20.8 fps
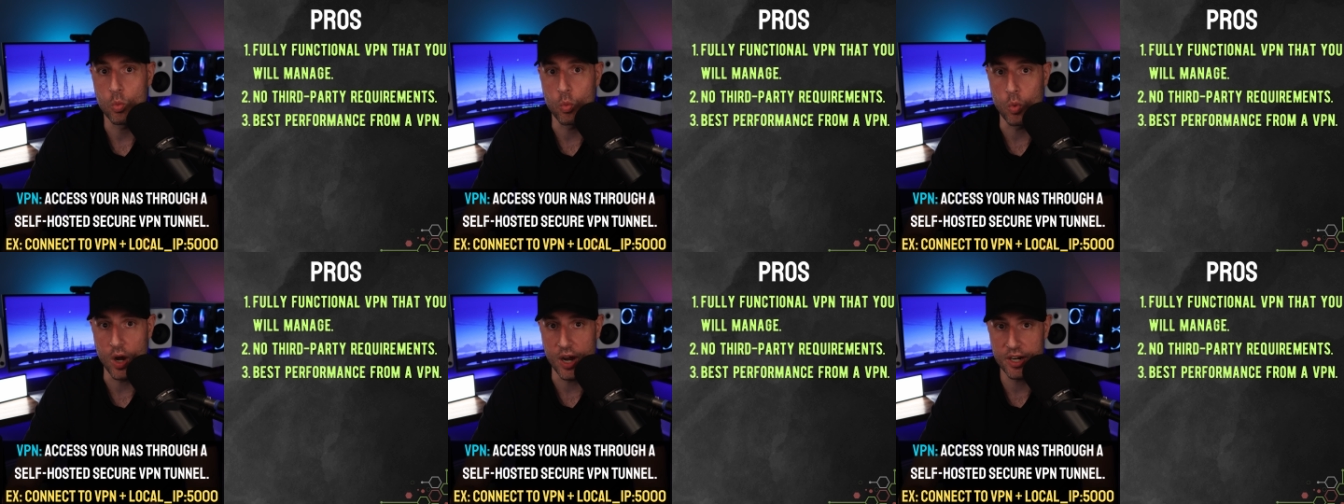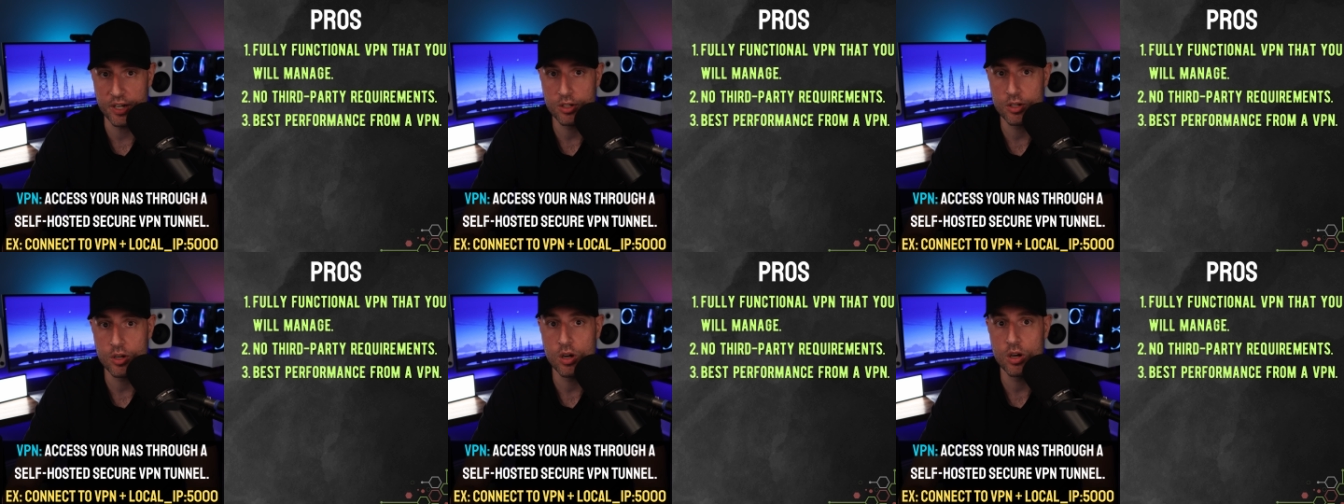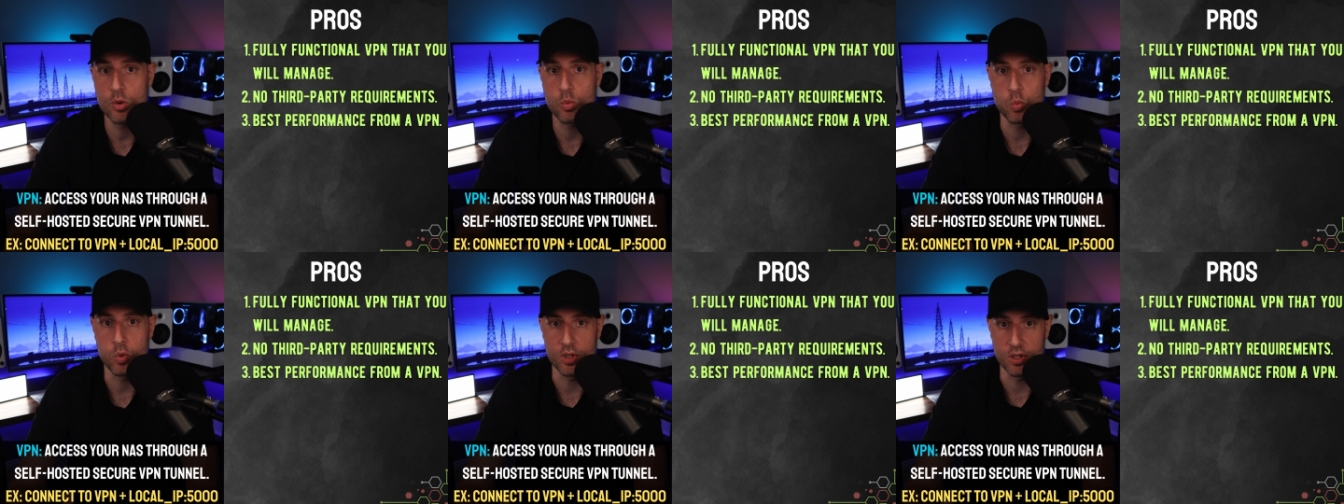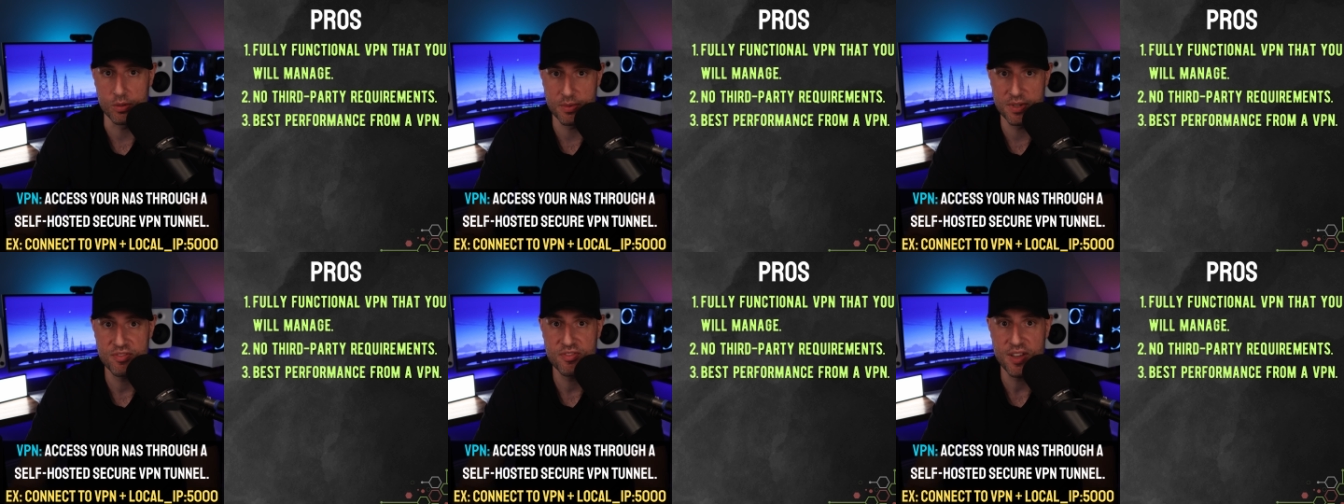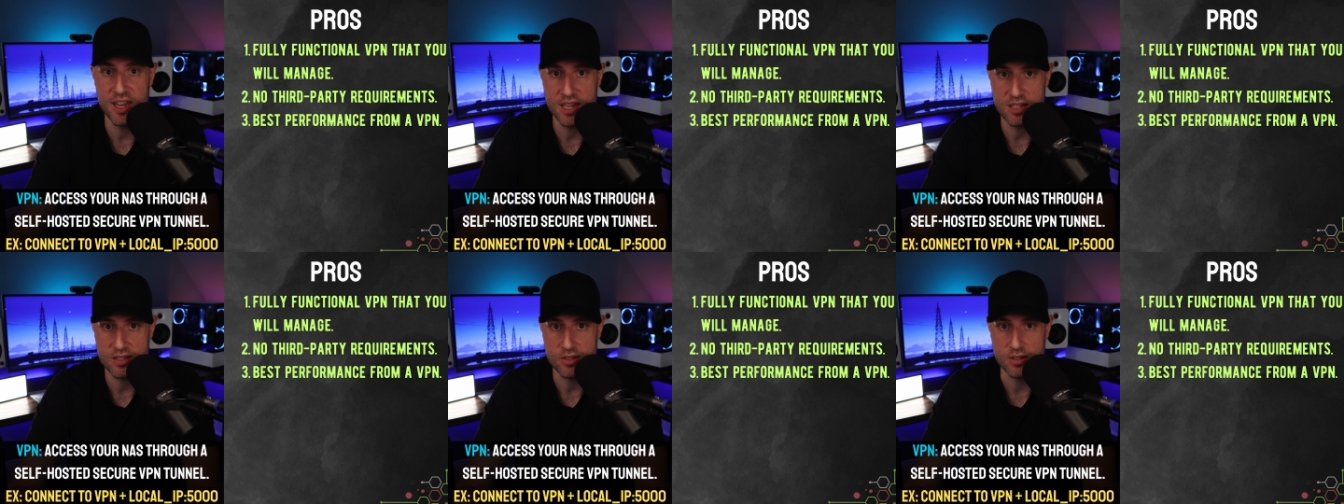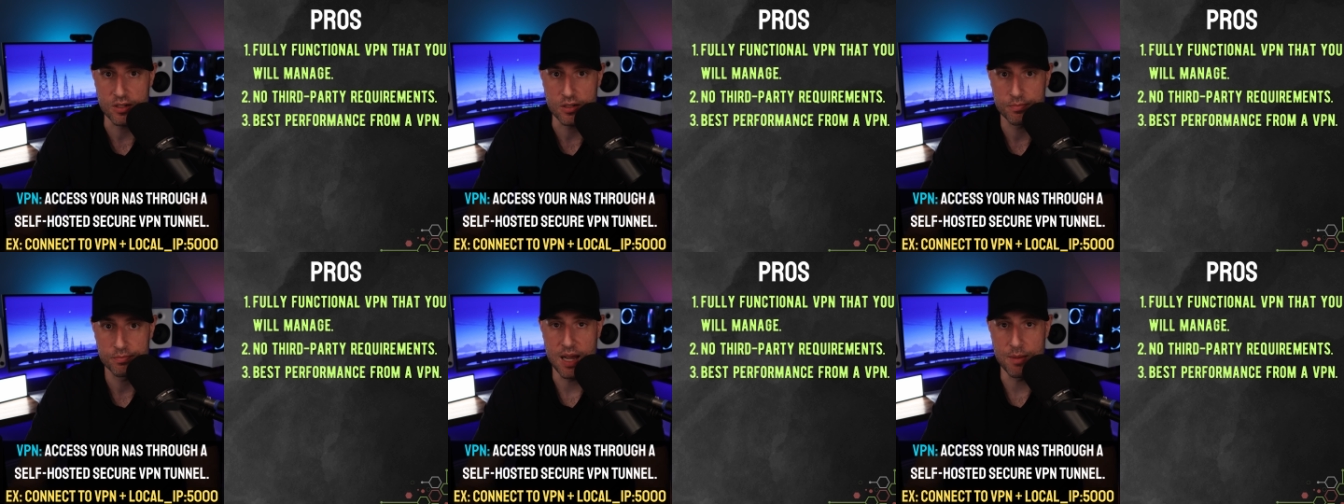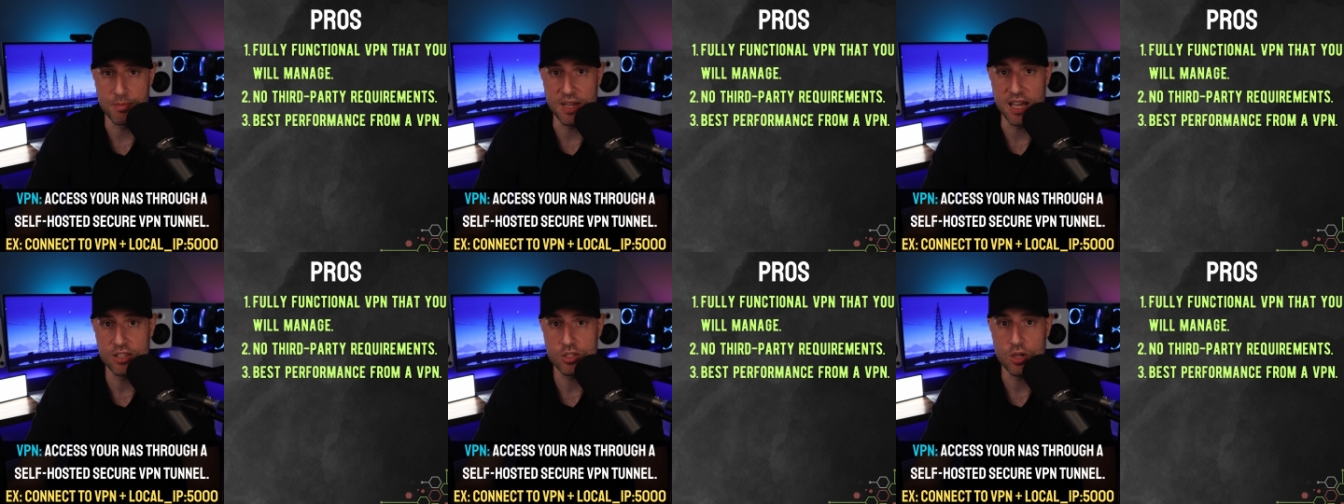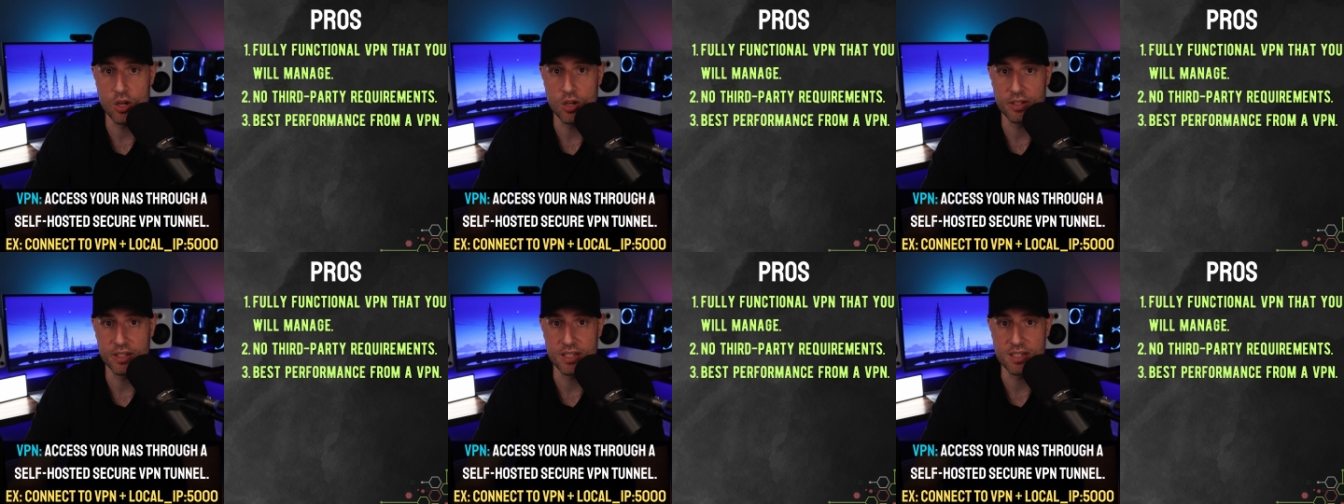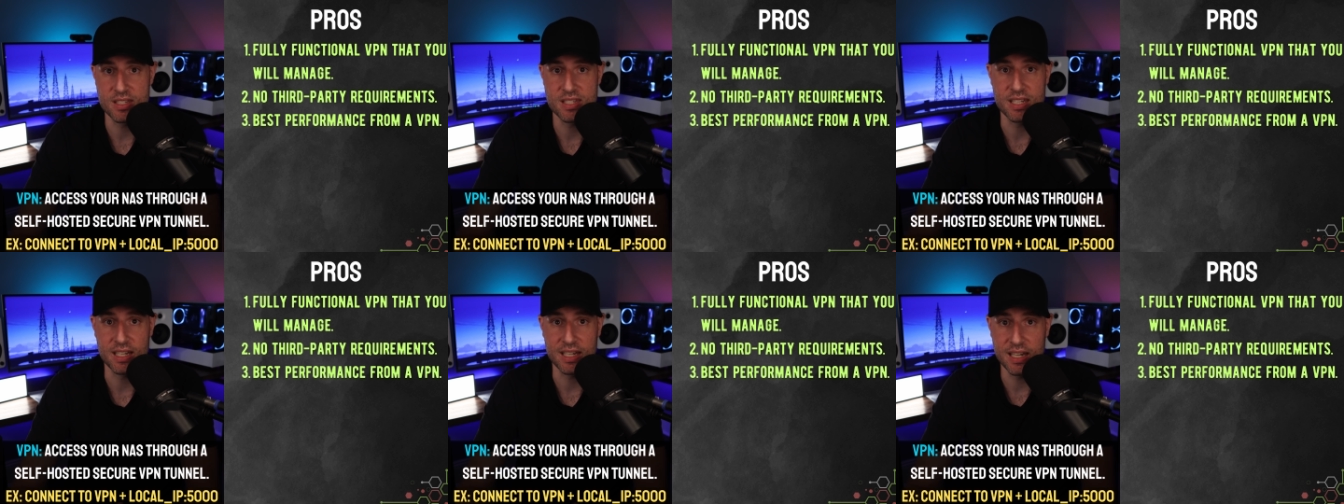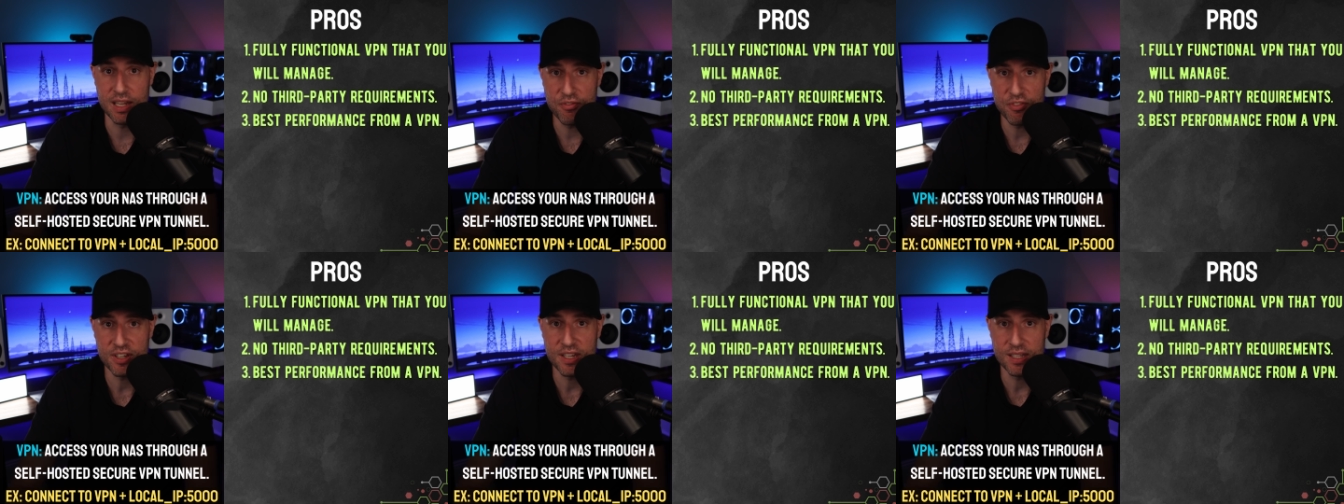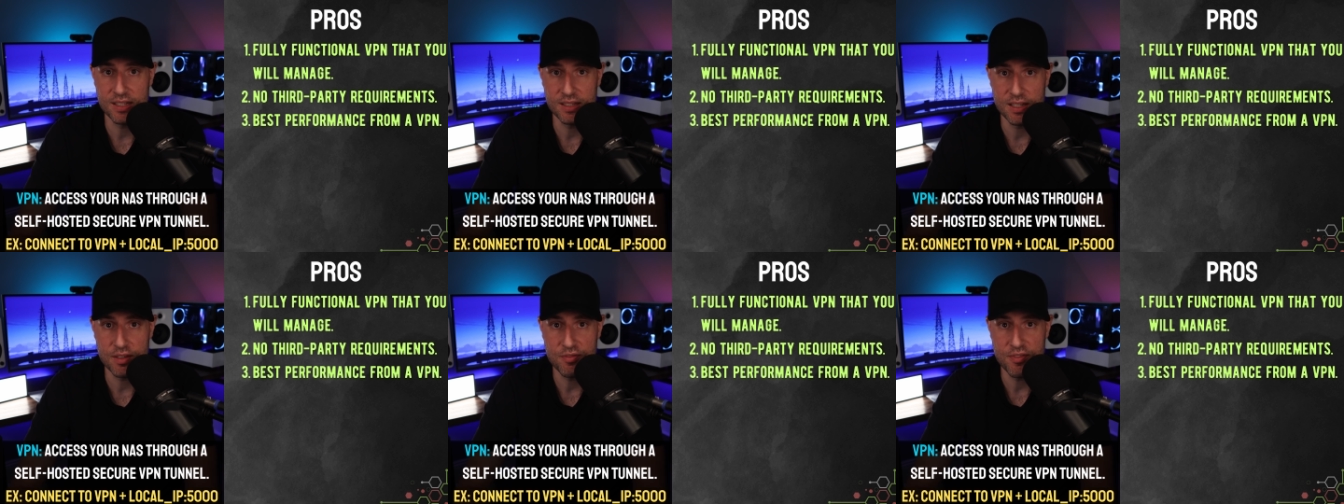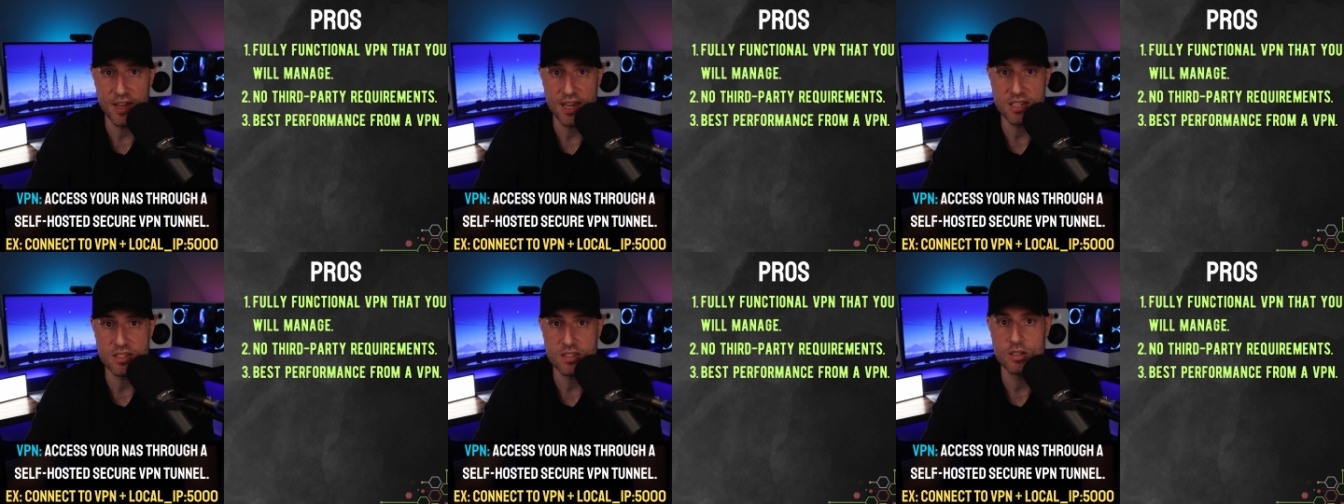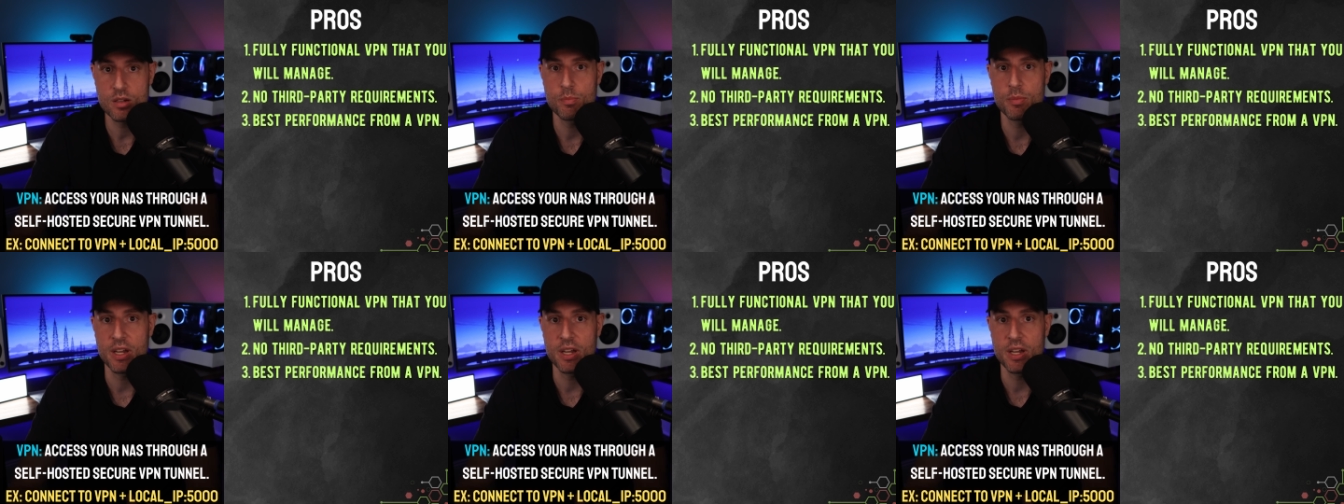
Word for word: WireGuard will be faster. I'm not talking significantly faster,